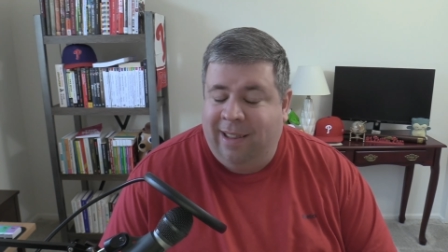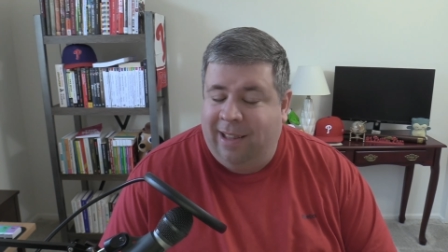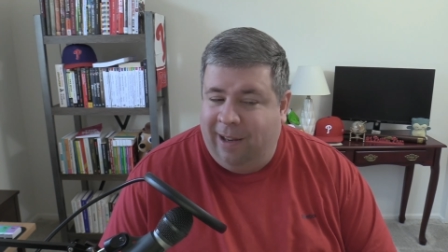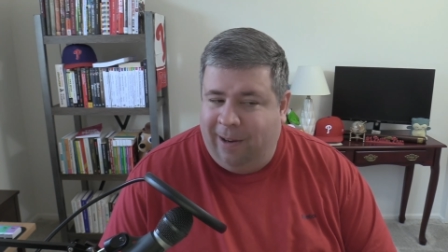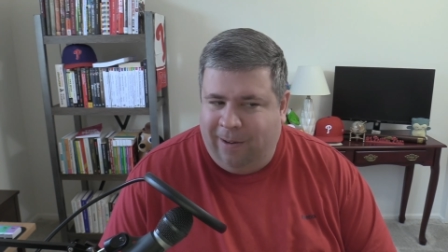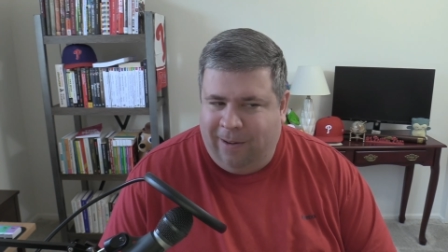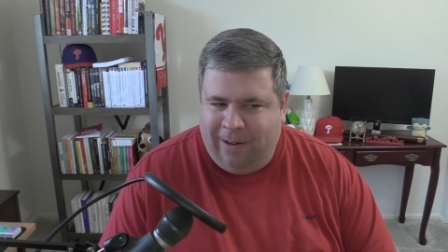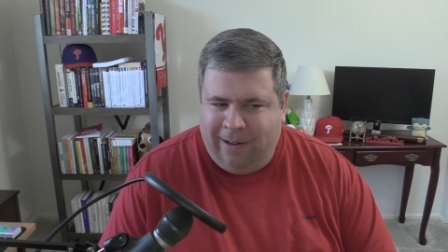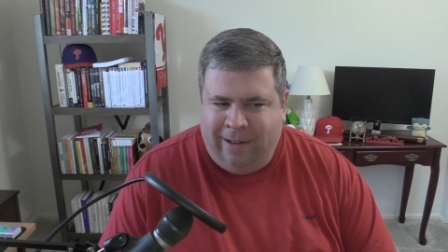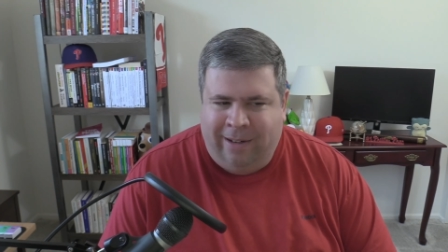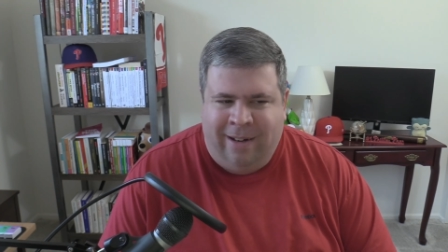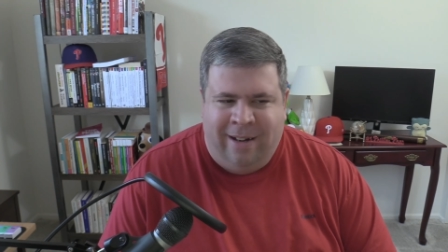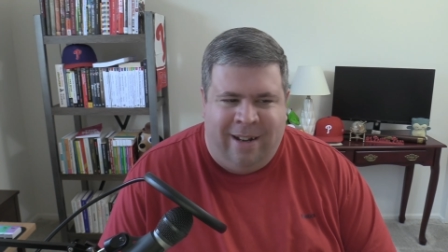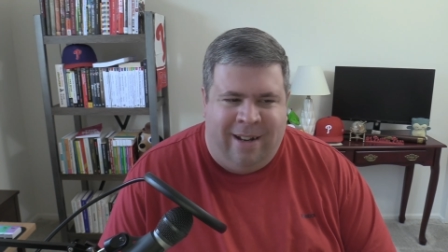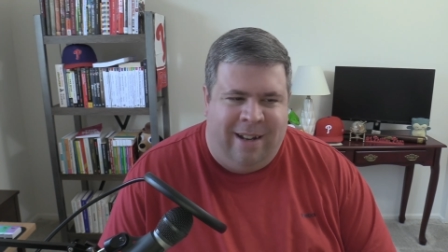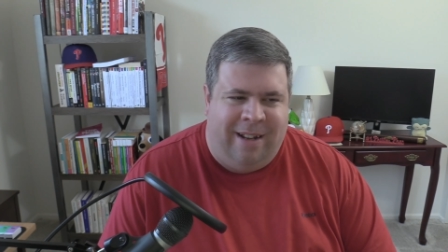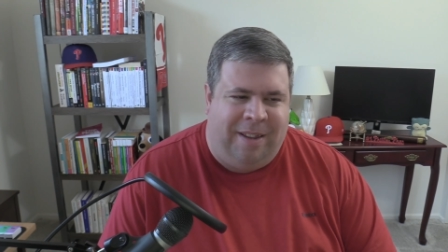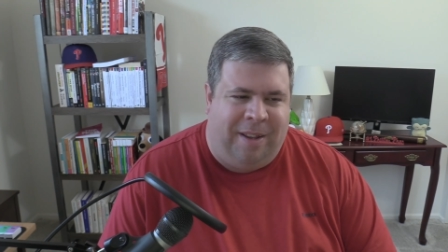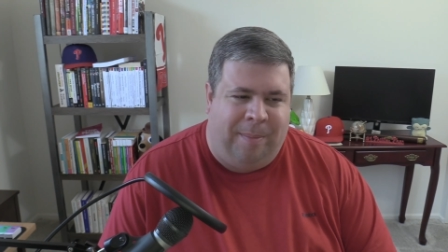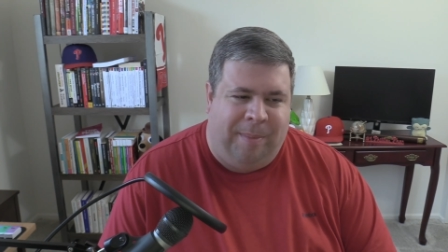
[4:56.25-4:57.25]
They're
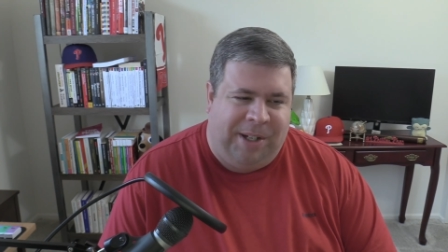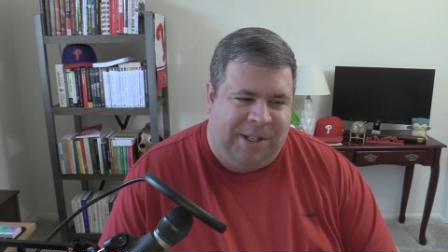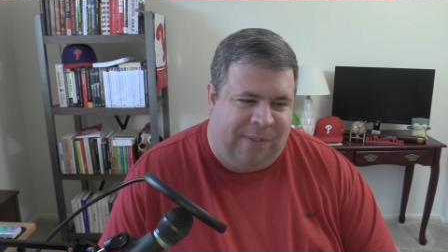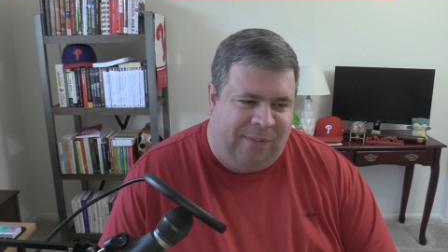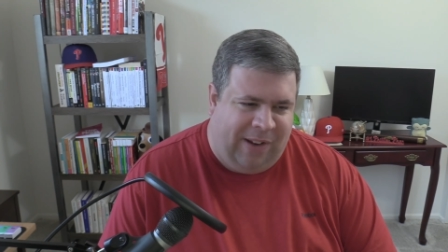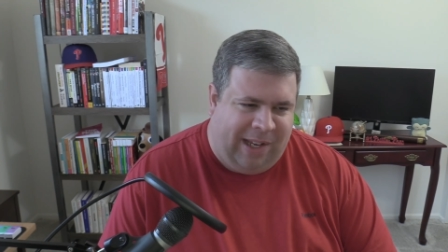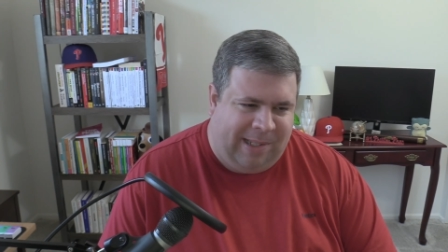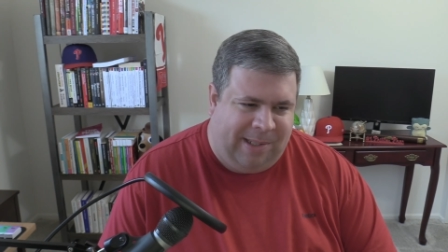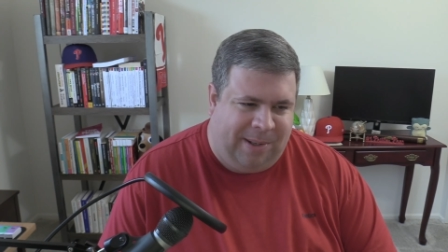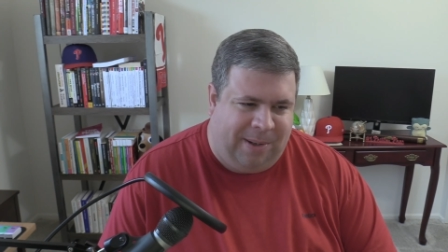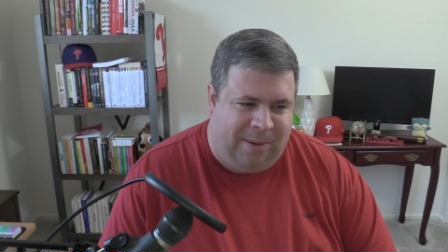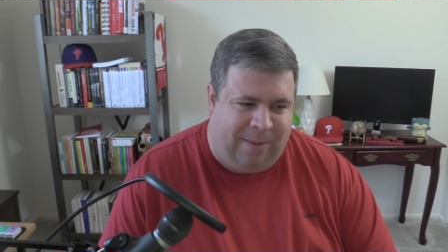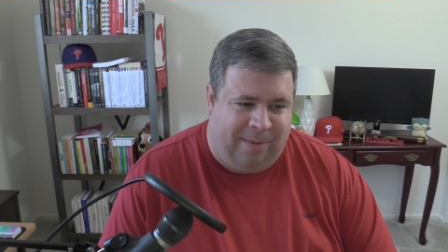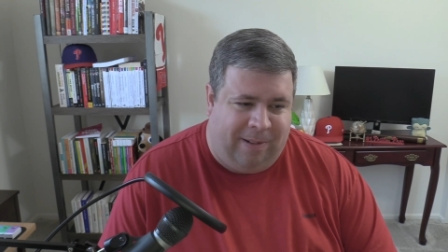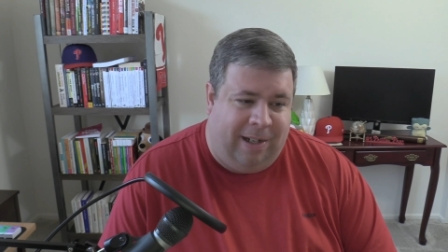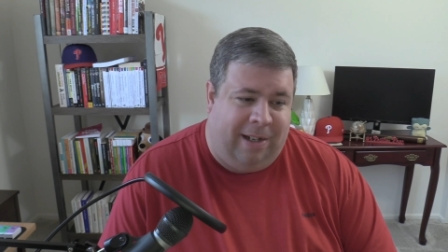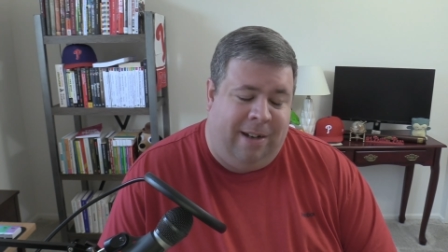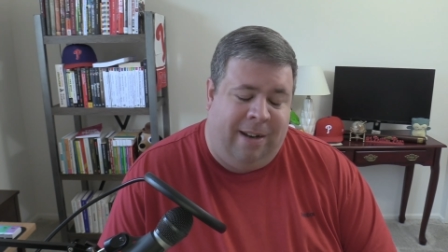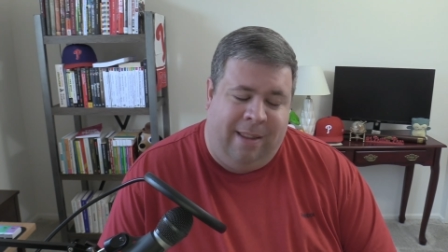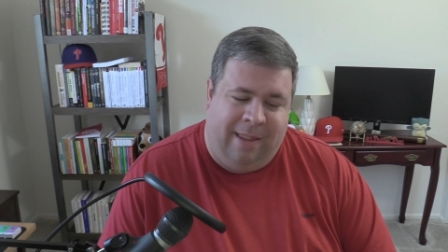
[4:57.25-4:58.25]
much faster to
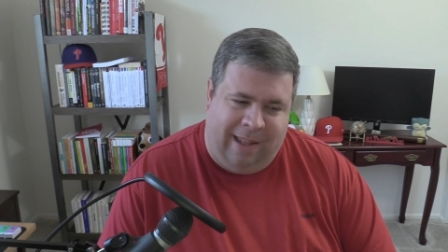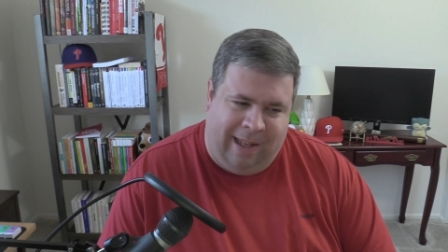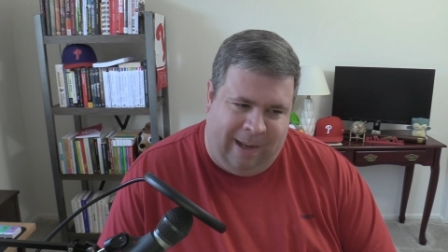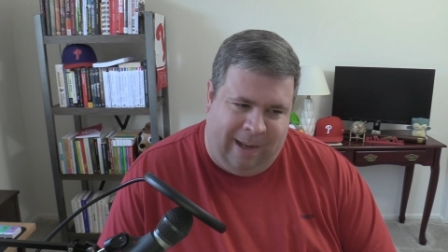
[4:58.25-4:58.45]
run.